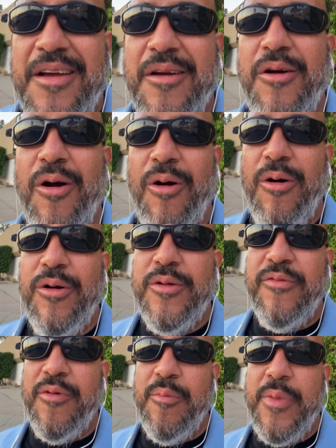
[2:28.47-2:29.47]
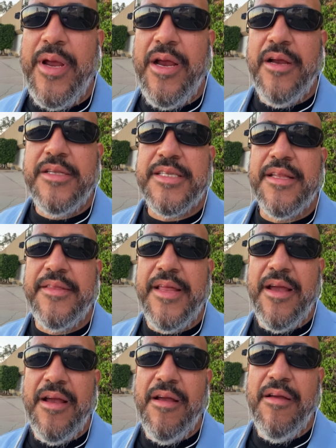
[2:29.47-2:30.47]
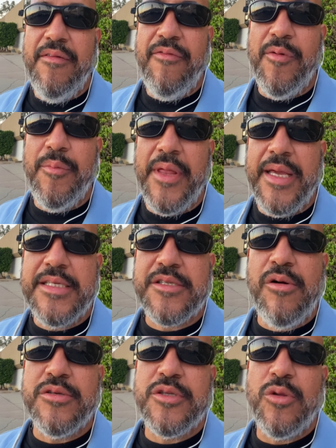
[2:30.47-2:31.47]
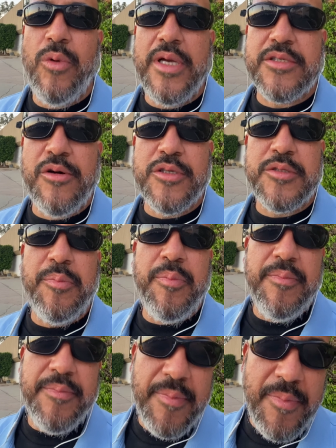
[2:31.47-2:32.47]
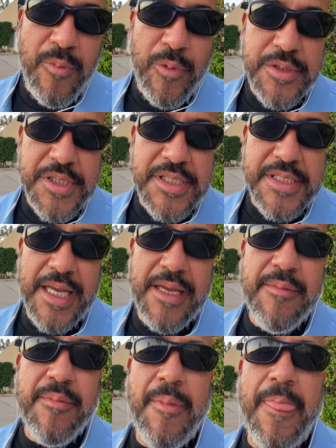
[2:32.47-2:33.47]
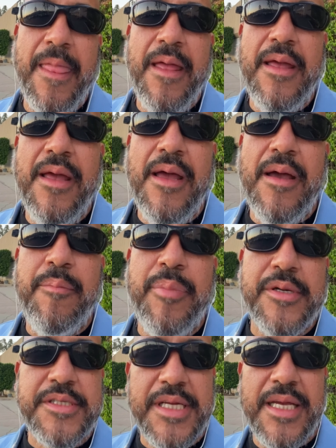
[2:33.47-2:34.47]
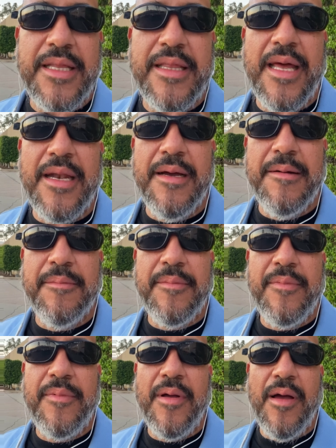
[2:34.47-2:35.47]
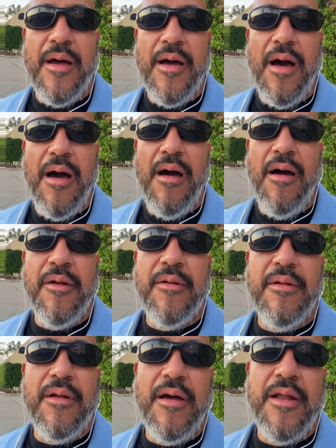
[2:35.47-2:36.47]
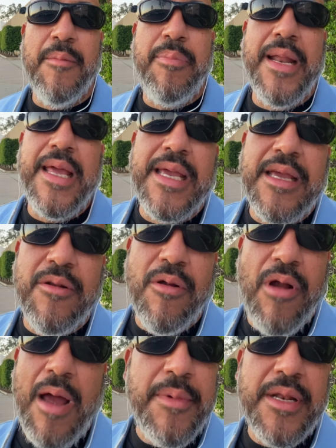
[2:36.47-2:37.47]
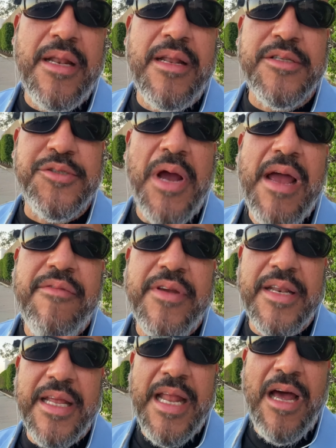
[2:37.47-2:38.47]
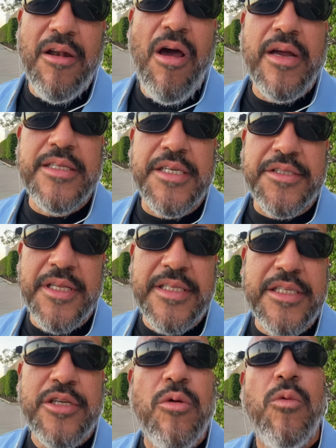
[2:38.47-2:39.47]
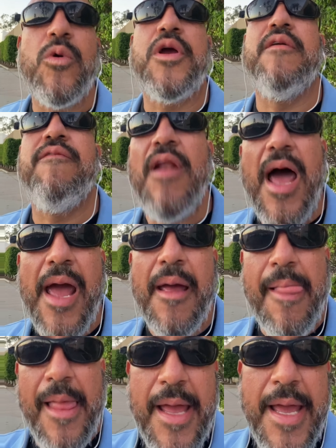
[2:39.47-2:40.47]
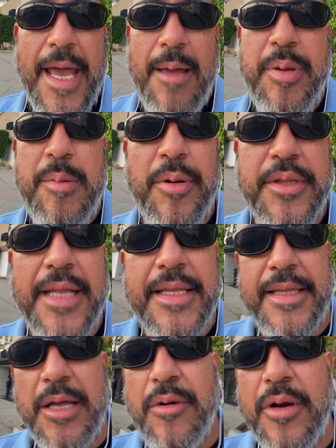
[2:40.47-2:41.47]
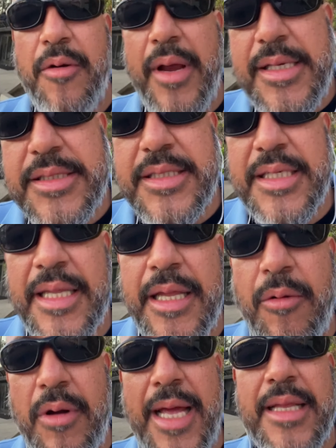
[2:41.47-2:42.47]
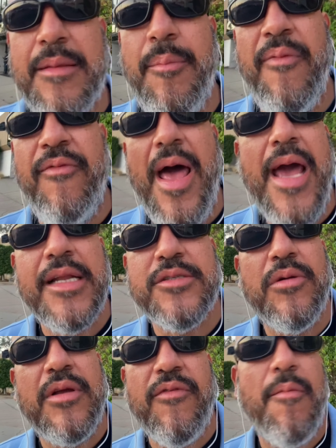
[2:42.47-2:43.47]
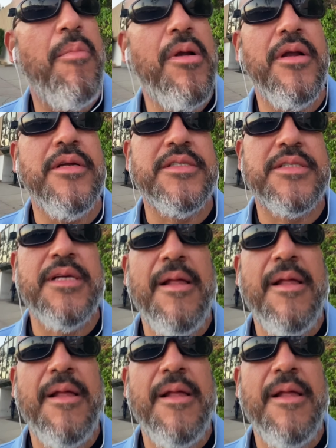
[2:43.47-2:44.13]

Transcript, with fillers: go from here to there, from the East Coast to the West Coast, Would you say, per se, that um, on, on a plane or I mean driving and how long it took. So, so you know, we're going to fly. And people thought that they were crazy and they were like, flying is only for birds